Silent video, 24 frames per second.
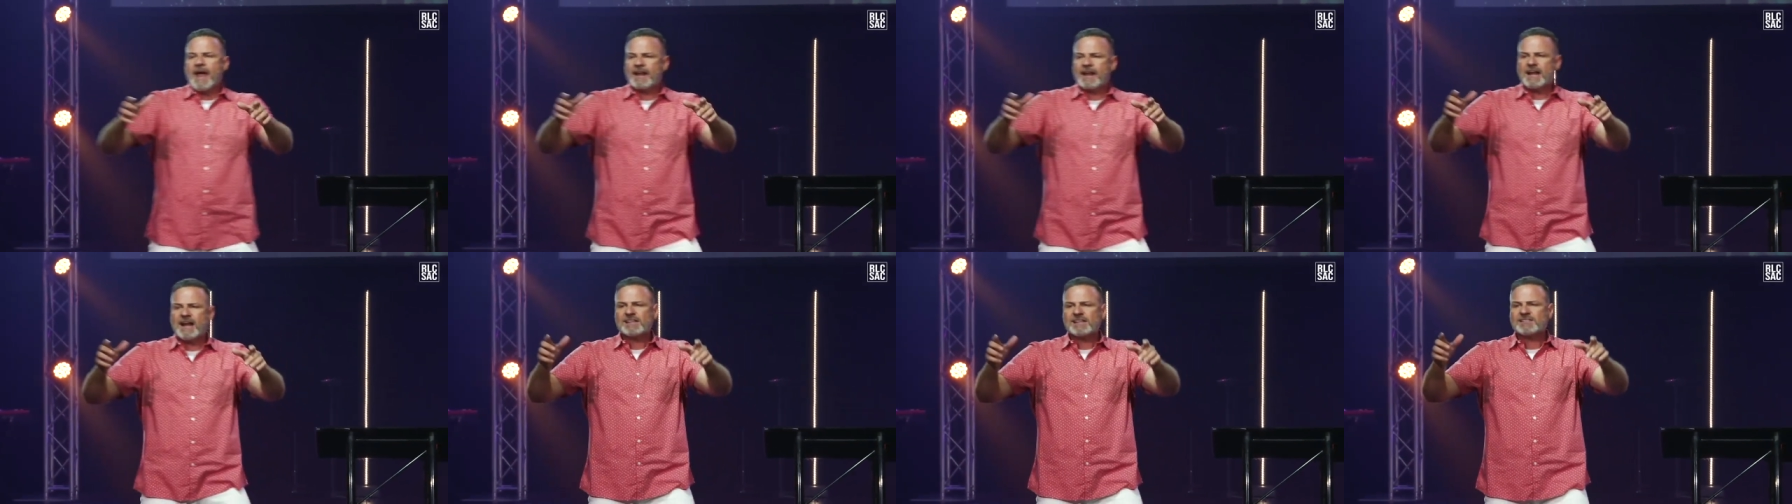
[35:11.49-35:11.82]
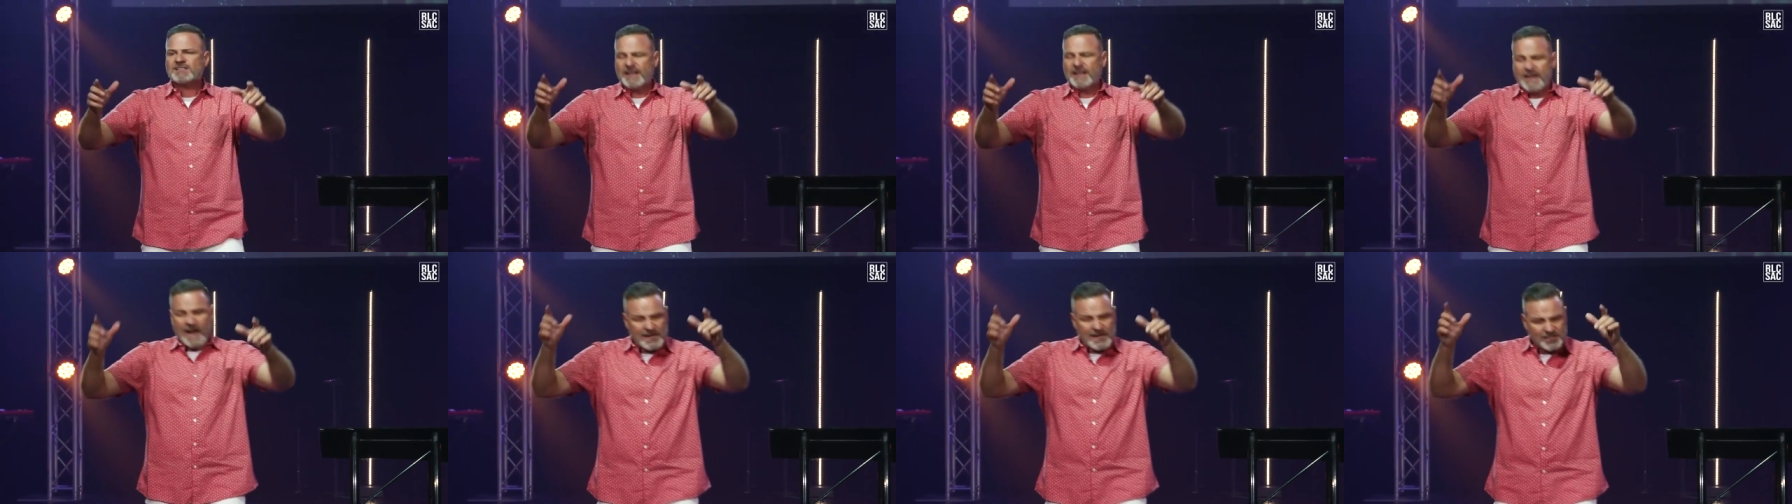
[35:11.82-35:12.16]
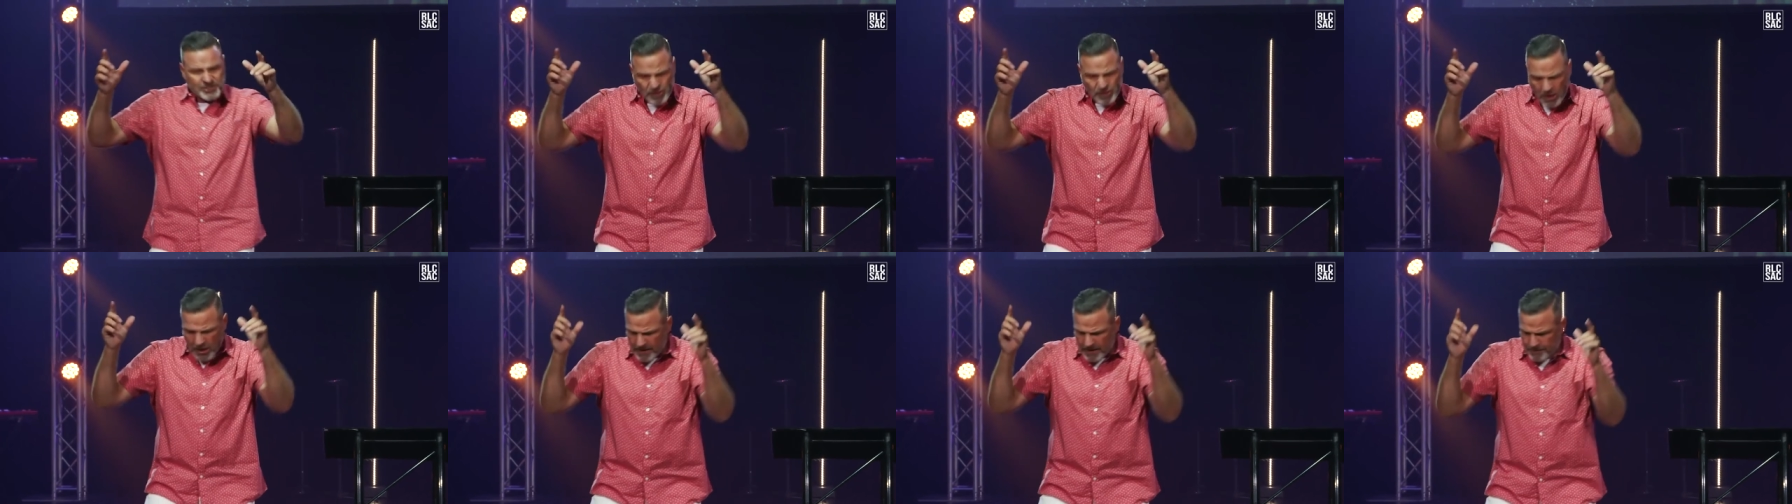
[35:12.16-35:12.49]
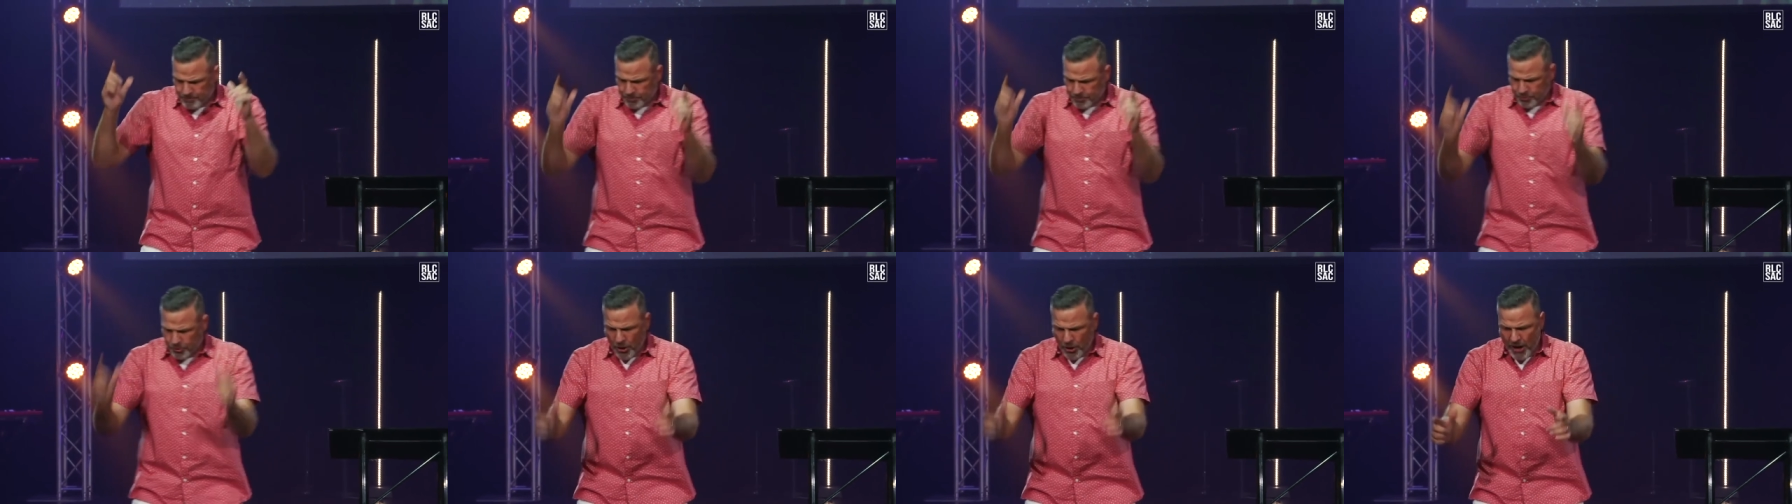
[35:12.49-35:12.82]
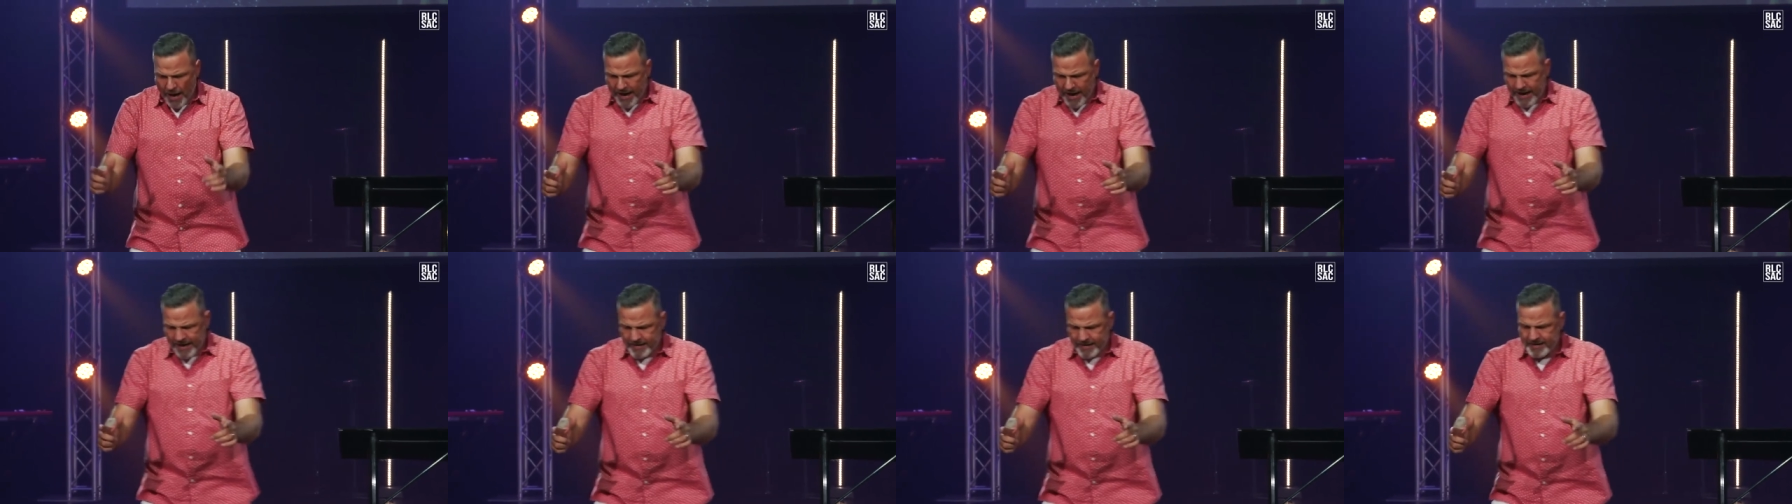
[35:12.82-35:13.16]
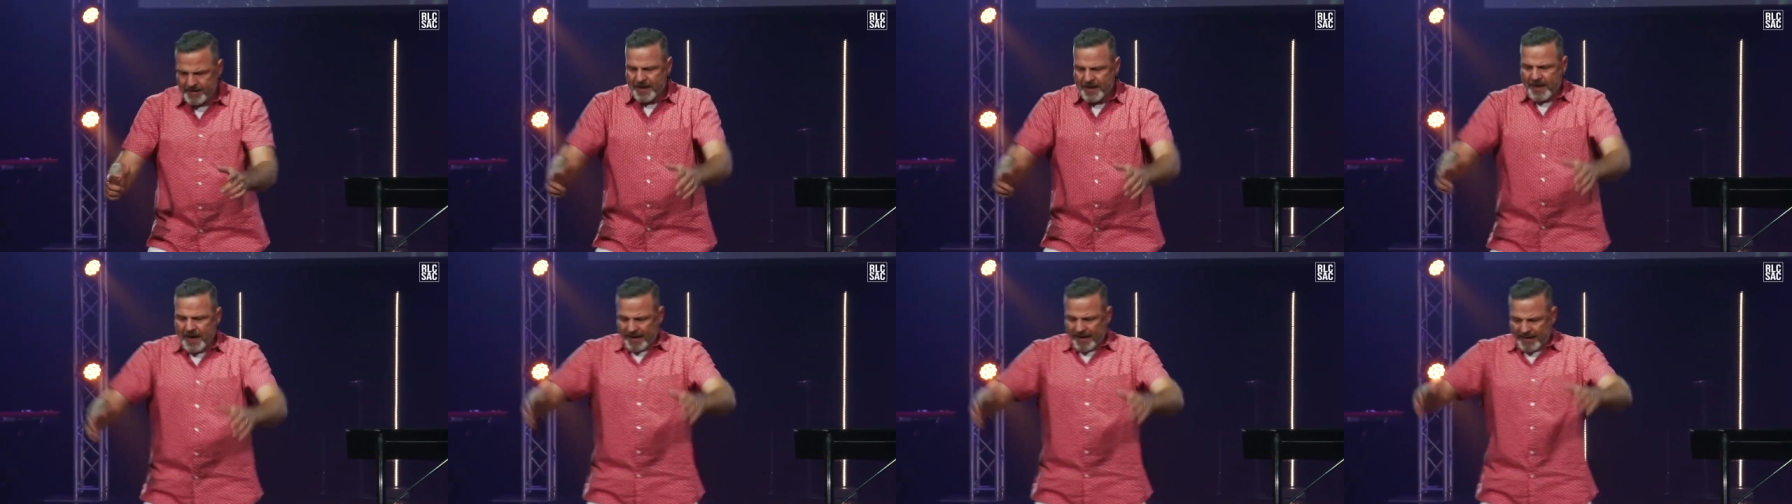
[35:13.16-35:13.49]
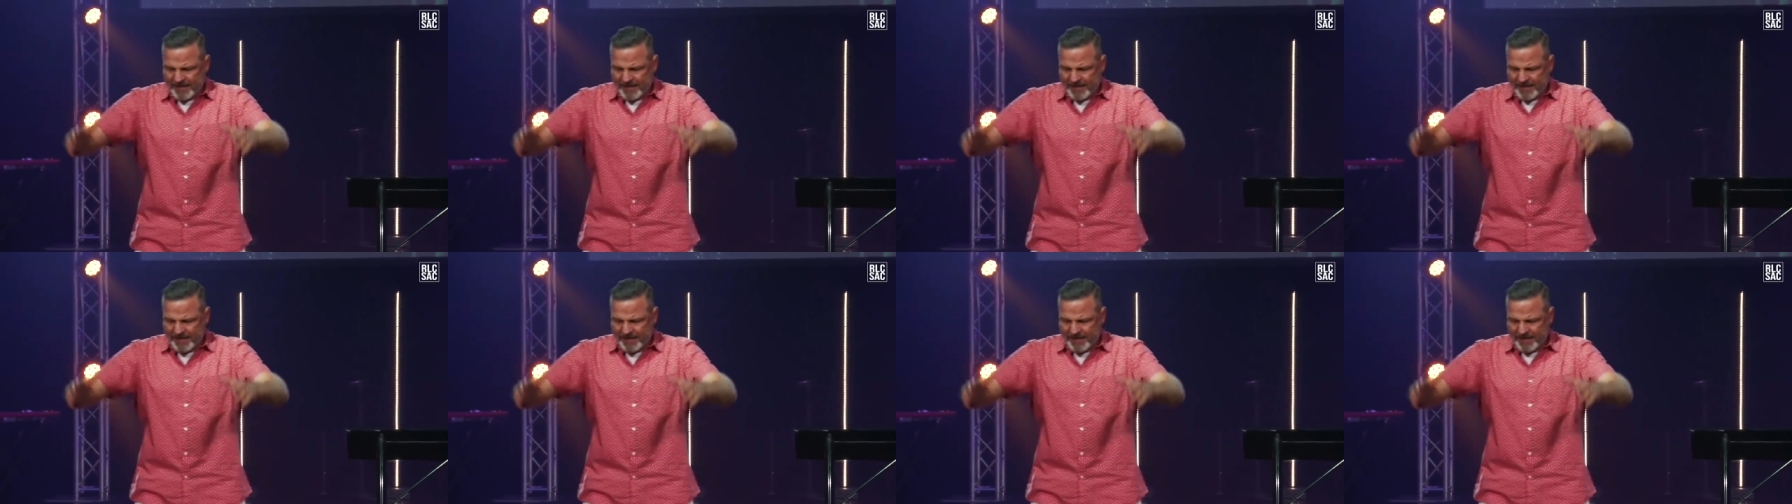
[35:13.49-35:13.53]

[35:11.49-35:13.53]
And I started praying,